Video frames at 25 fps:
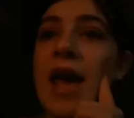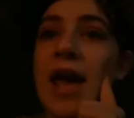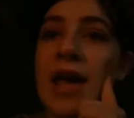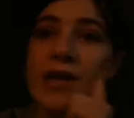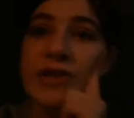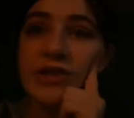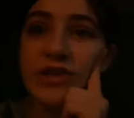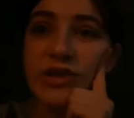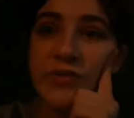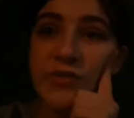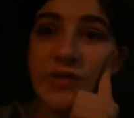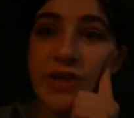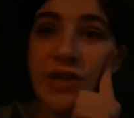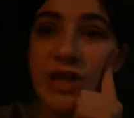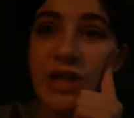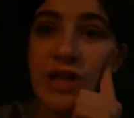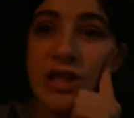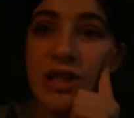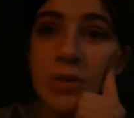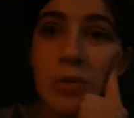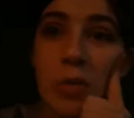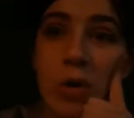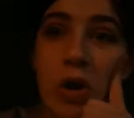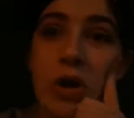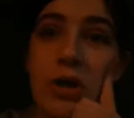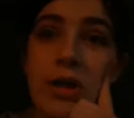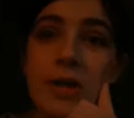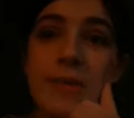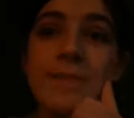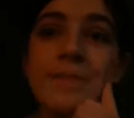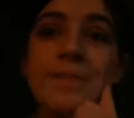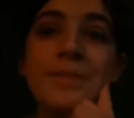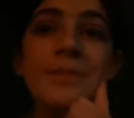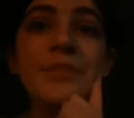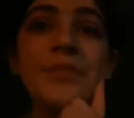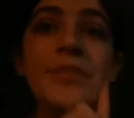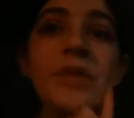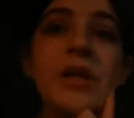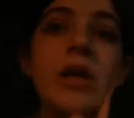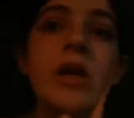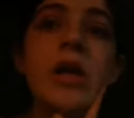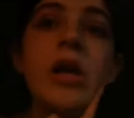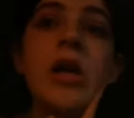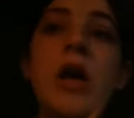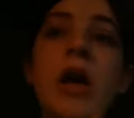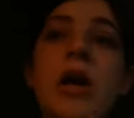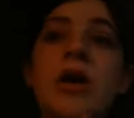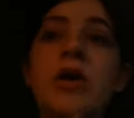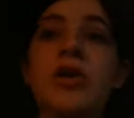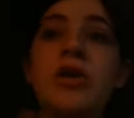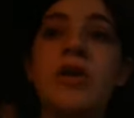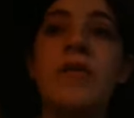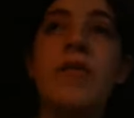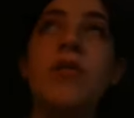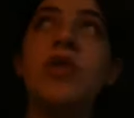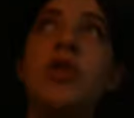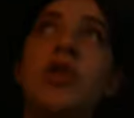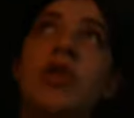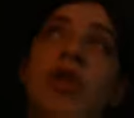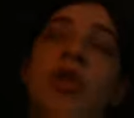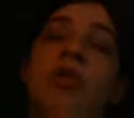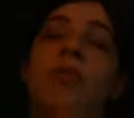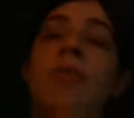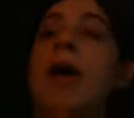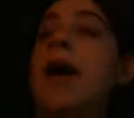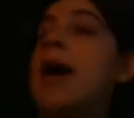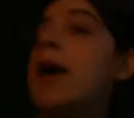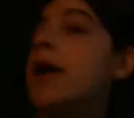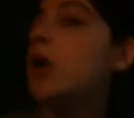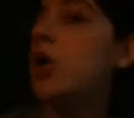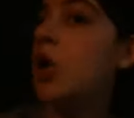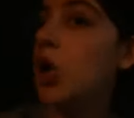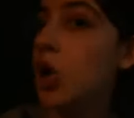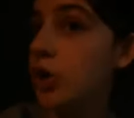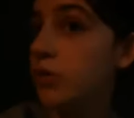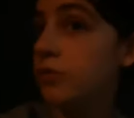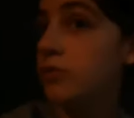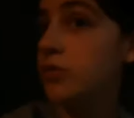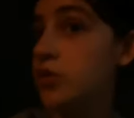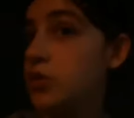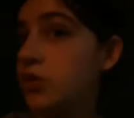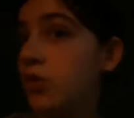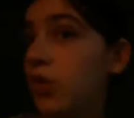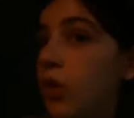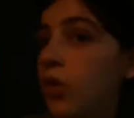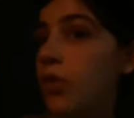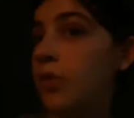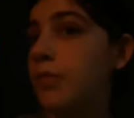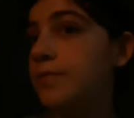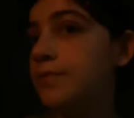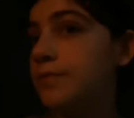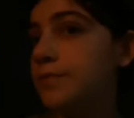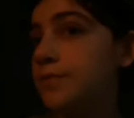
8 something in the morning because I've got to do my homeschool.